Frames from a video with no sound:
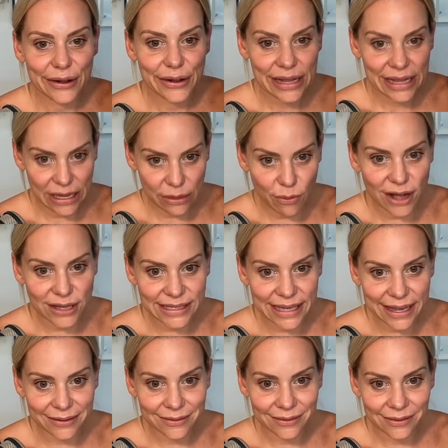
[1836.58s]
He walks
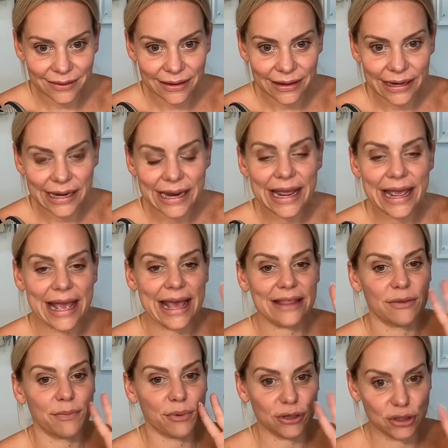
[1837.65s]
in, and
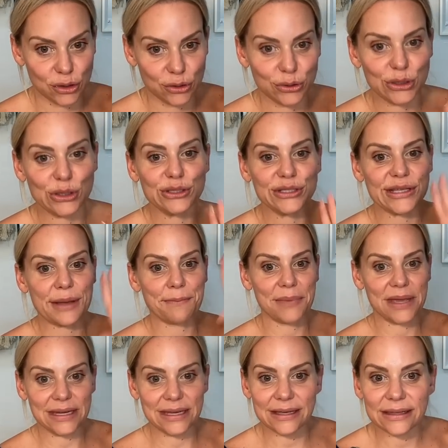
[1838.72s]
the producers
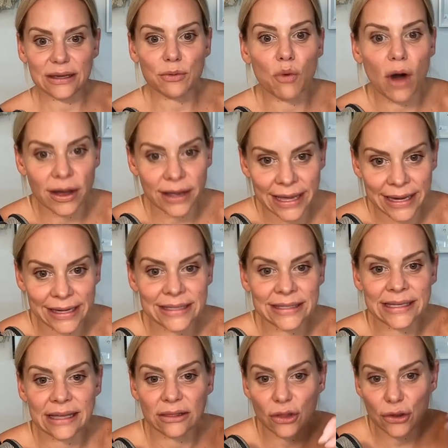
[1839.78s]
immediately walk in and
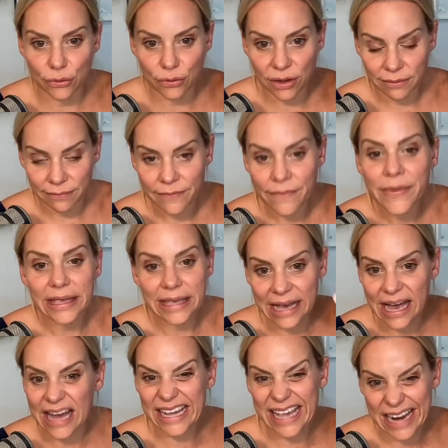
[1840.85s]
say, Luke, you
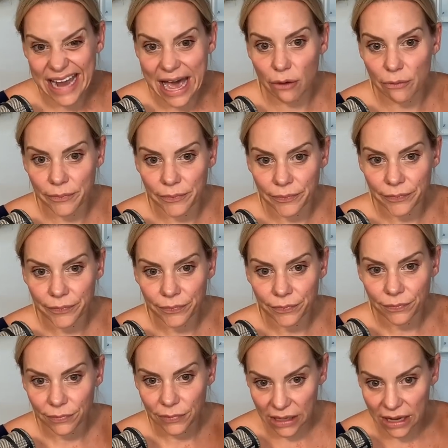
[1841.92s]
got to get out.
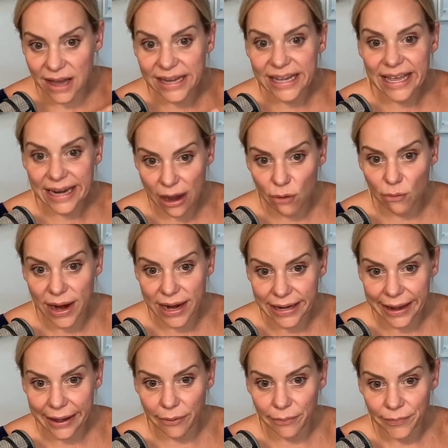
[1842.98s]
You got to get out right
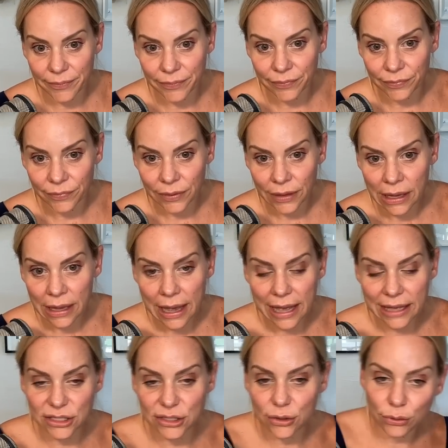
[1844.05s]
now.
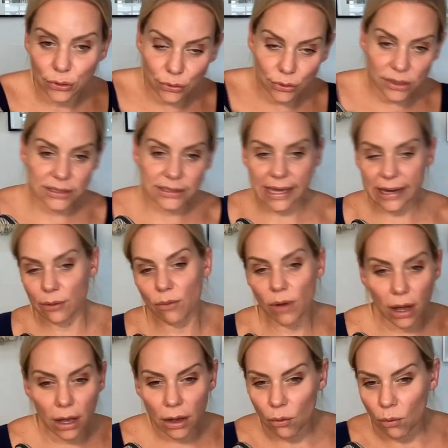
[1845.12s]
And so Luke is like,
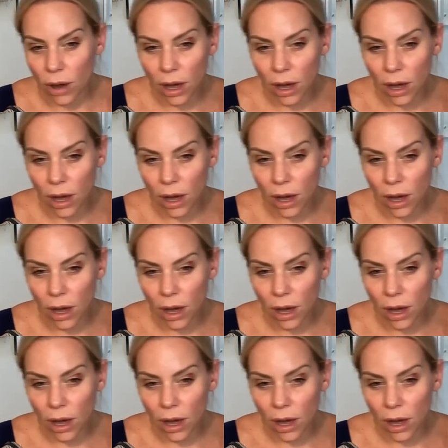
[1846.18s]
what?